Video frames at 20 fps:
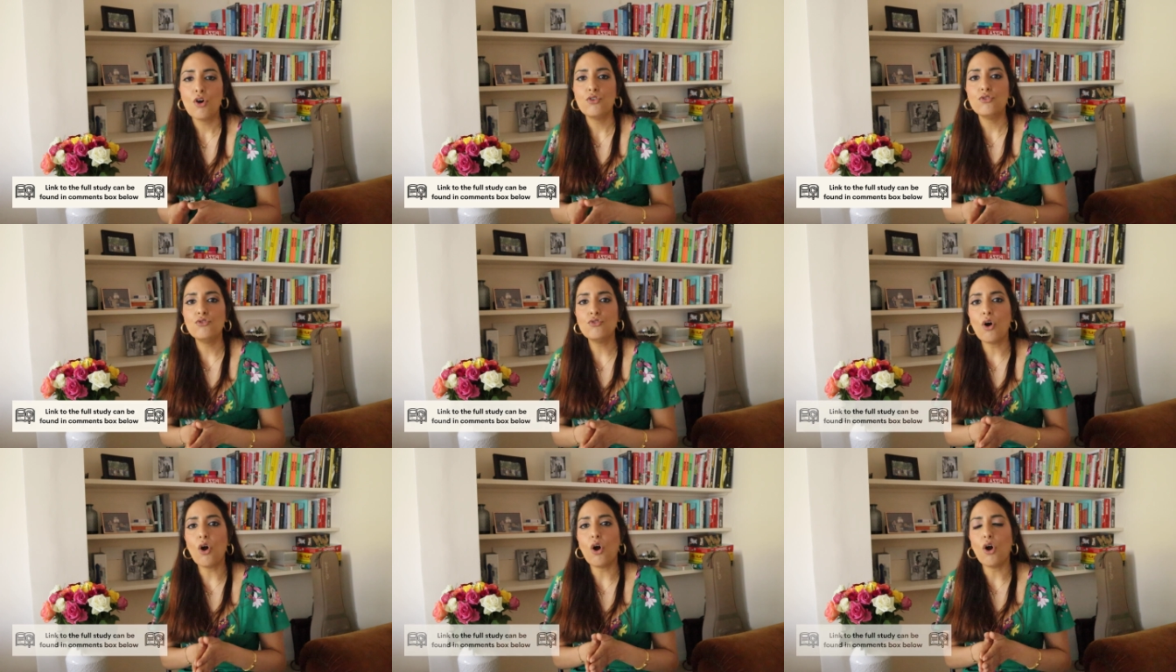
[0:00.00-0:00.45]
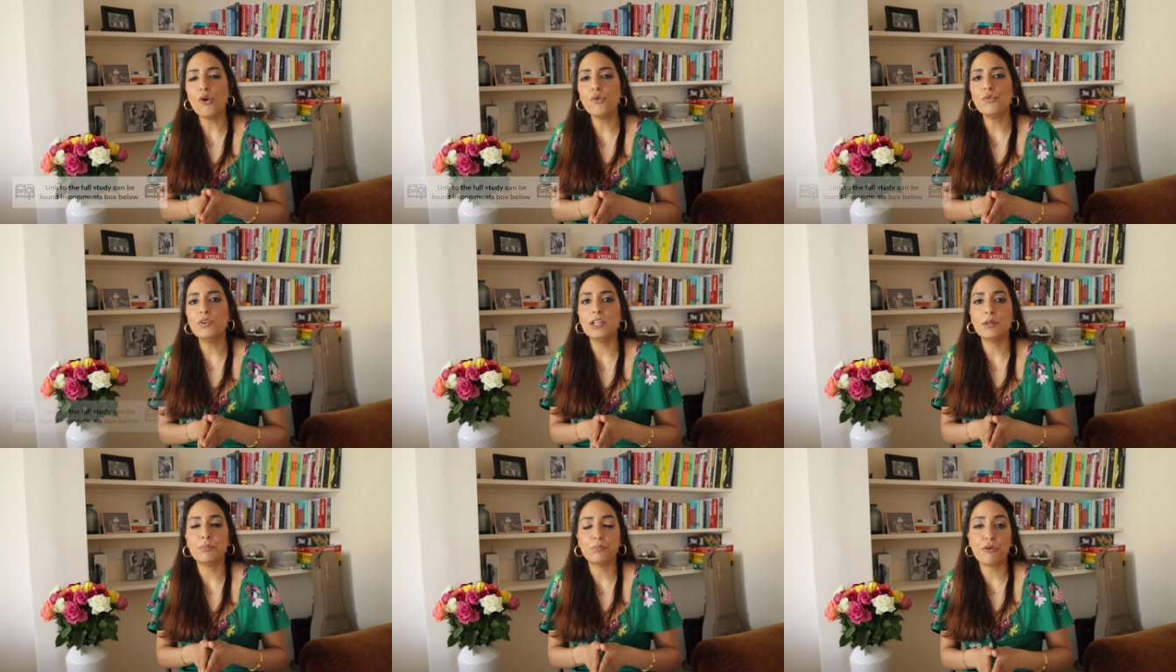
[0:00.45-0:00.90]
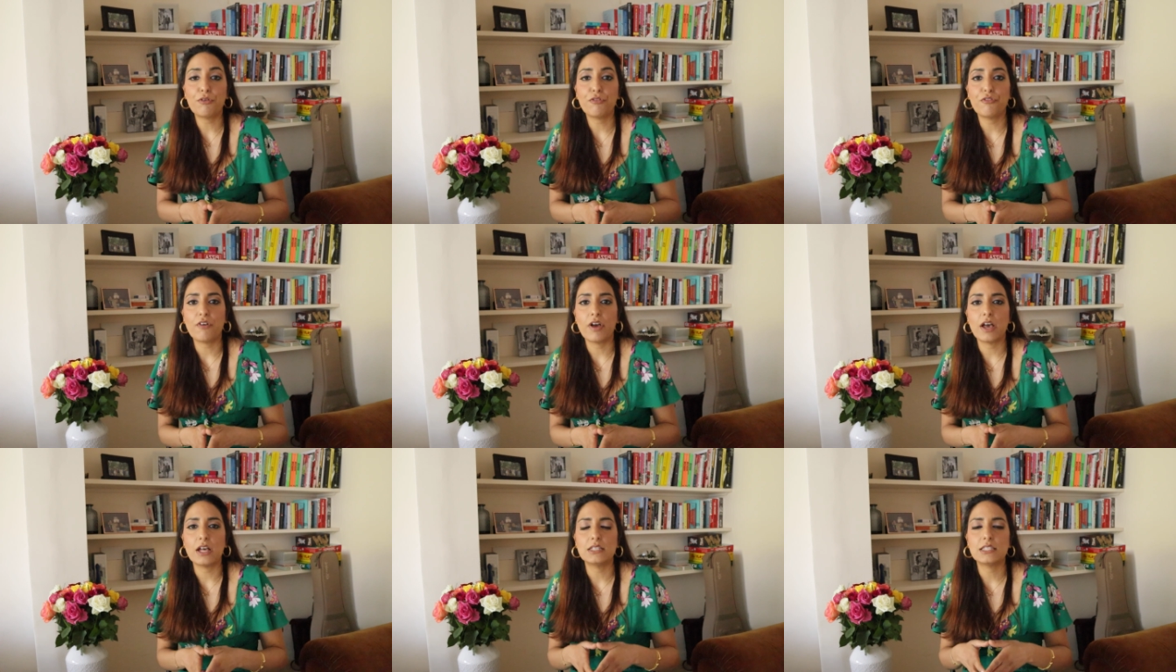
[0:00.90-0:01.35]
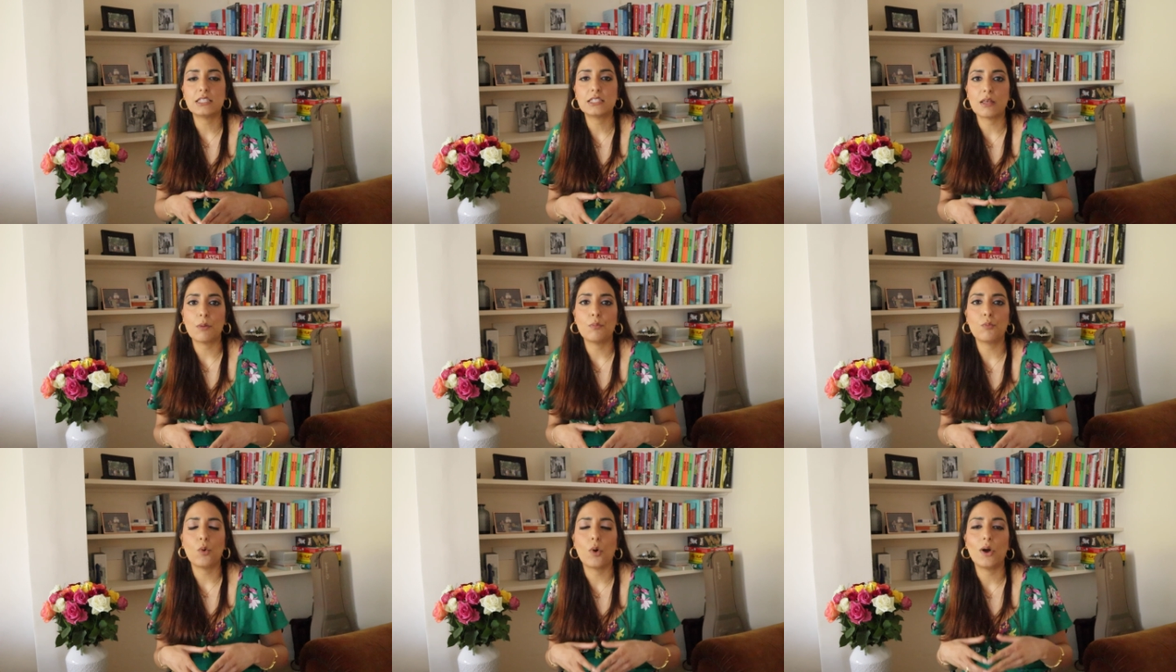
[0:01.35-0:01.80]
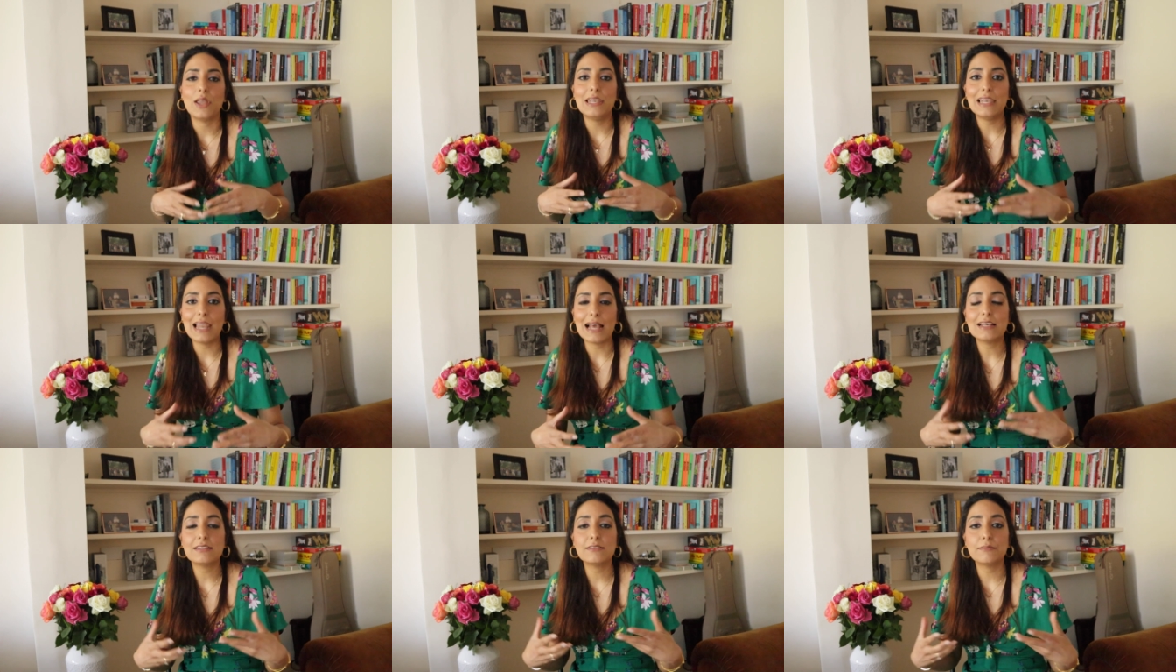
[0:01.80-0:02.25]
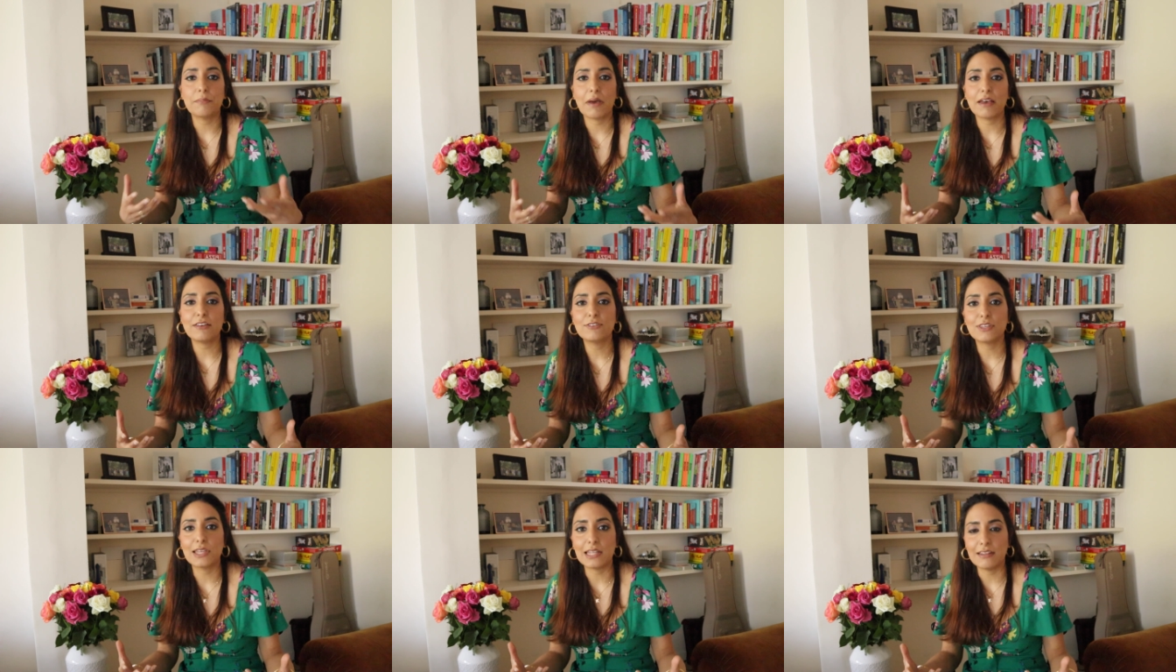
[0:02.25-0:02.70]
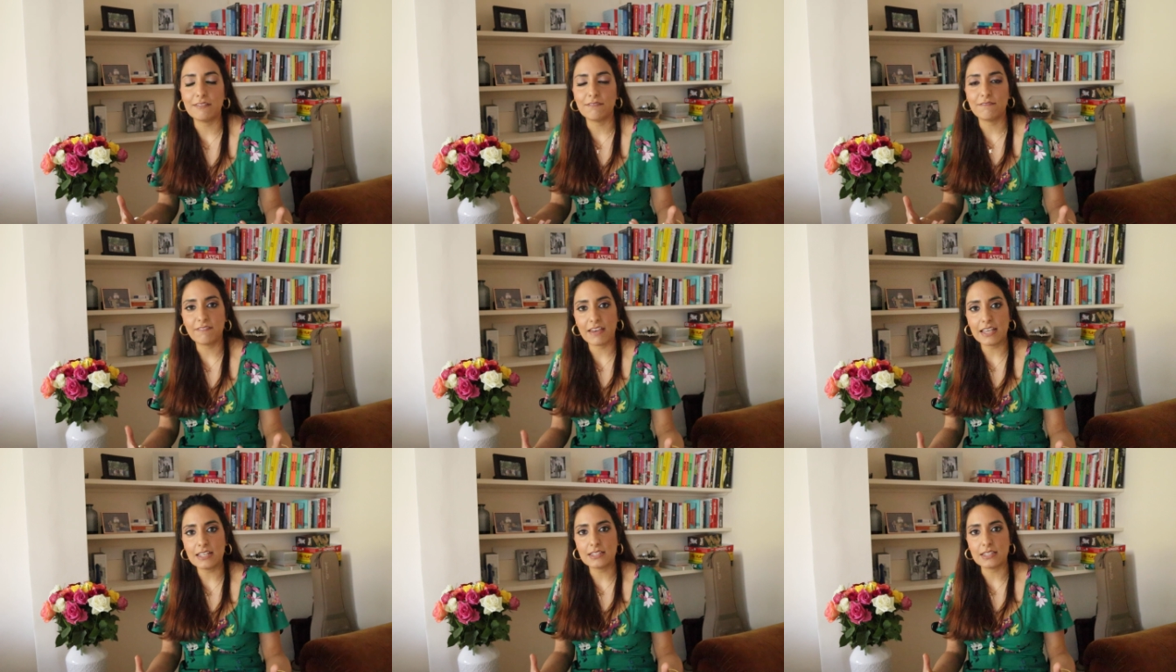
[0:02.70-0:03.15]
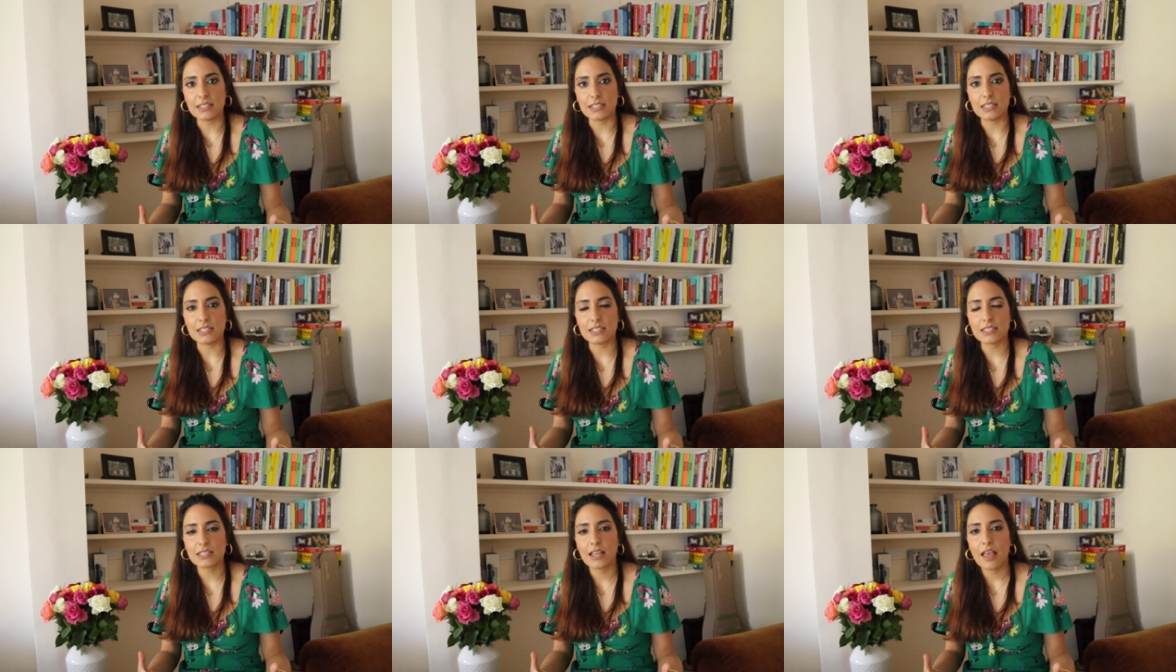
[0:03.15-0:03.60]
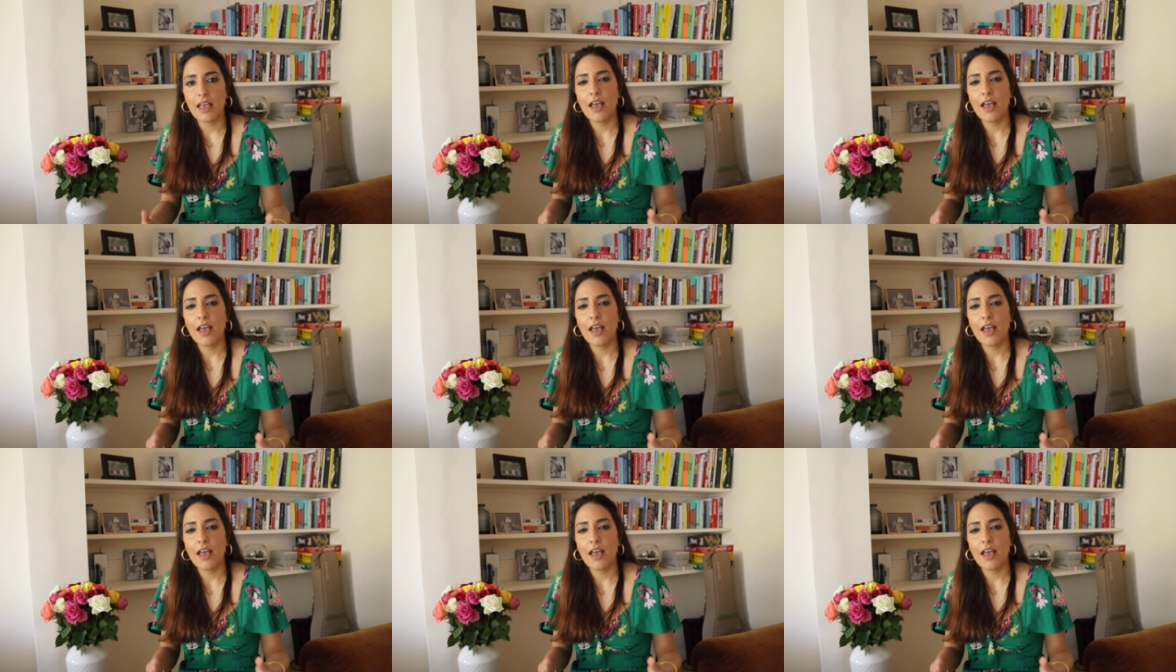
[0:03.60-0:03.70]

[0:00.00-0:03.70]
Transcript: not only preferred somewhat less masculine faces,